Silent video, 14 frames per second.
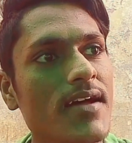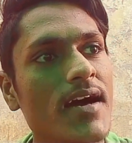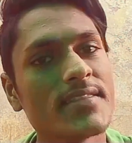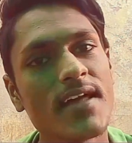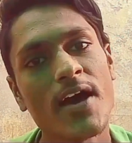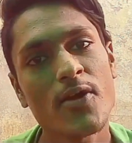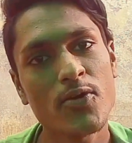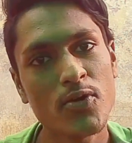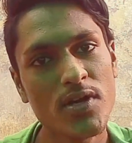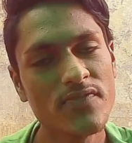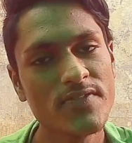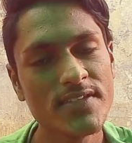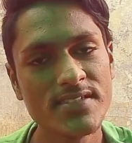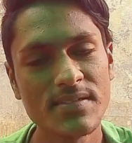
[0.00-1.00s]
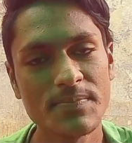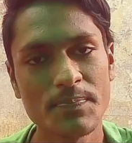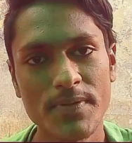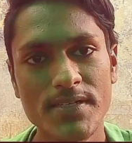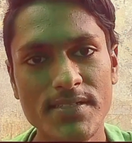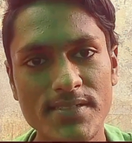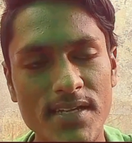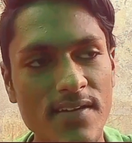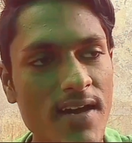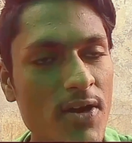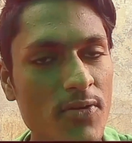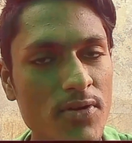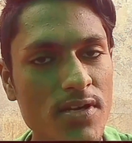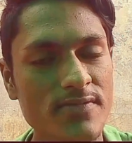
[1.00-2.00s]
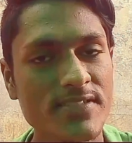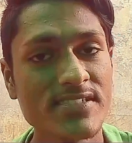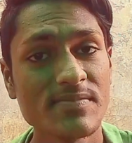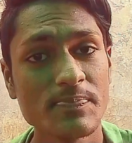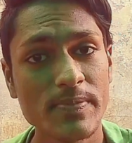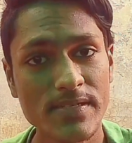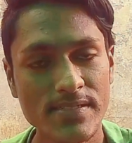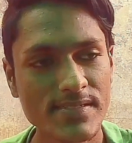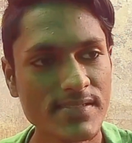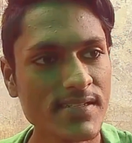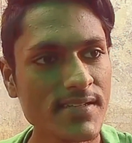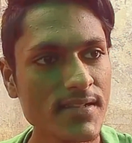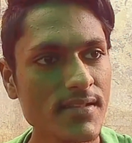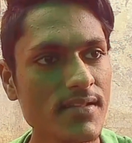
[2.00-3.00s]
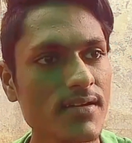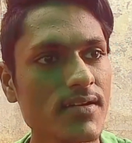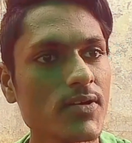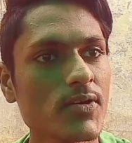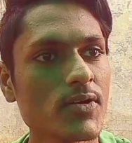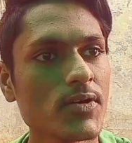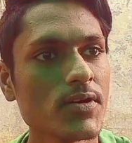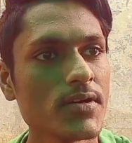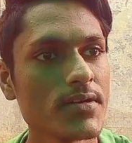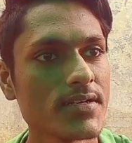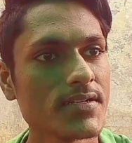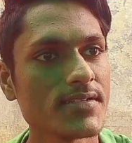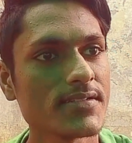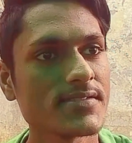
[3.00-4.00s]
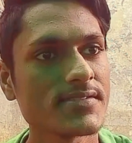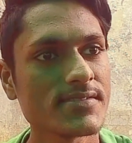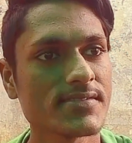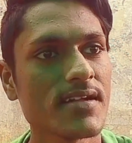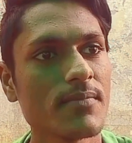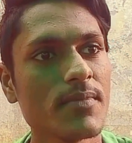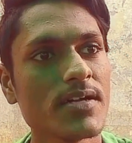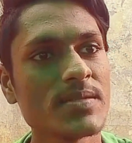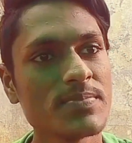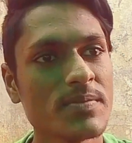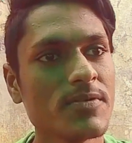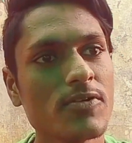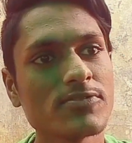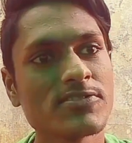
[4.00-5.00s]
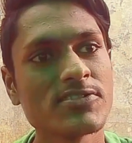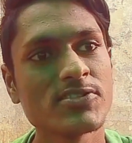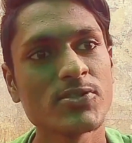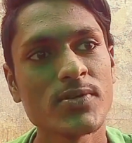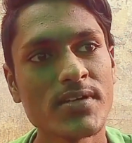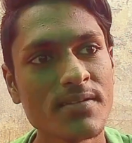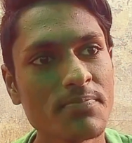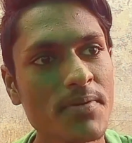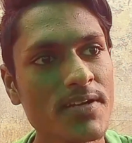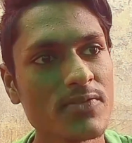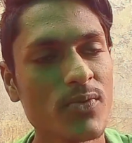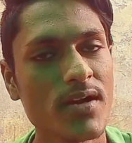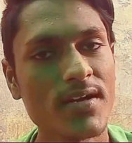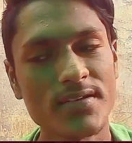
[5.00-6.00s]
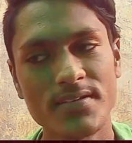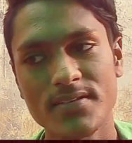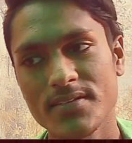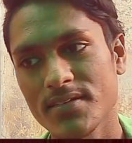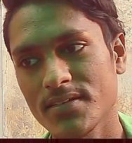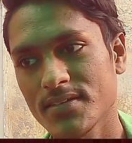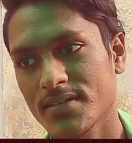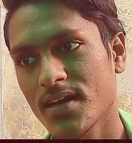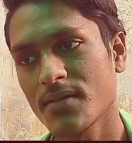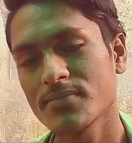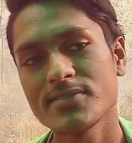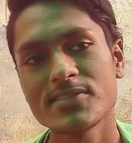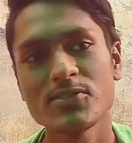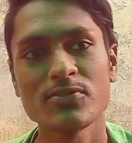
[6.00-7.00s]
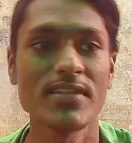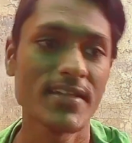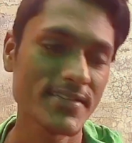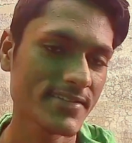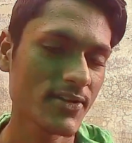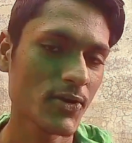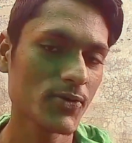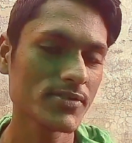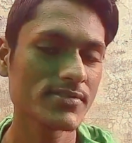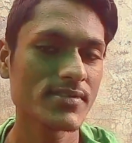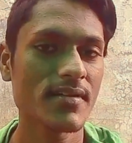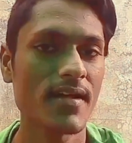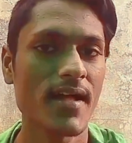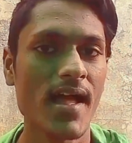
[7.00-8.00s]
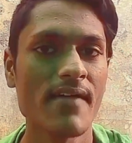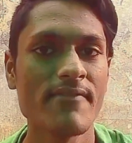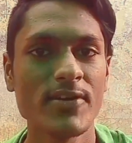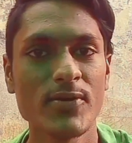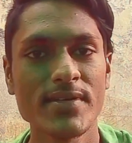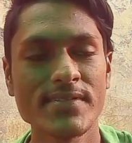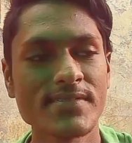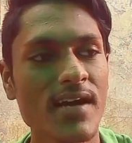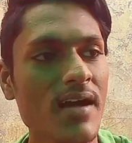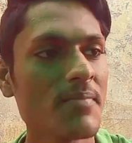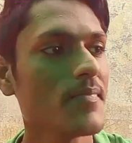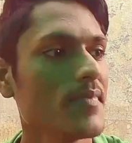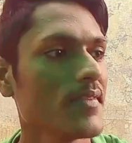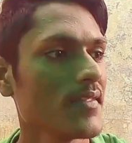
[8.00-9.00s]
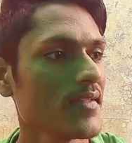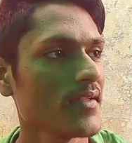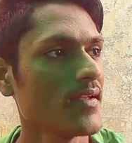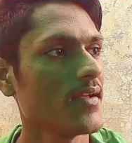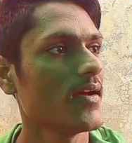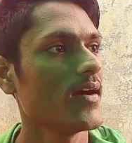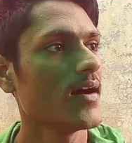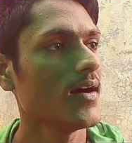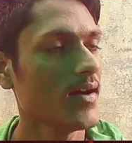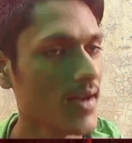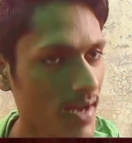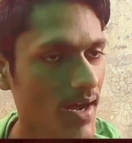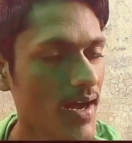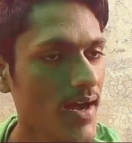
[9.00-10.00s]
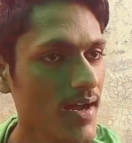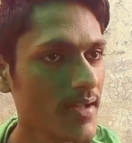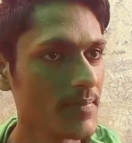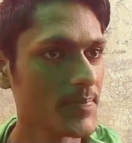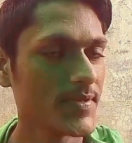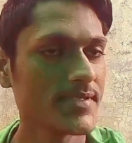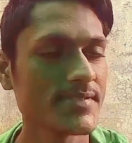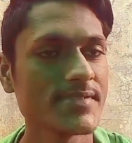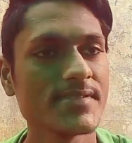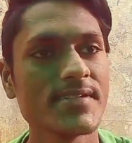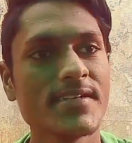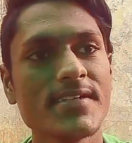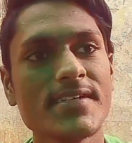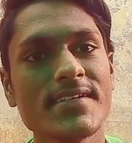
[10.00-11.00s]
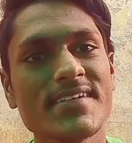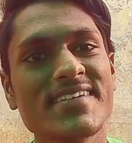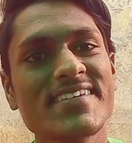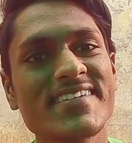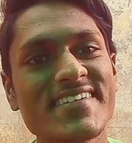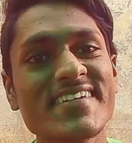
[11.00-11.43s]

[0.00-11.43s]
I don't know if this is I don't know if this is personal or some other people also do it. But when it comes to this close, having your exam, I personally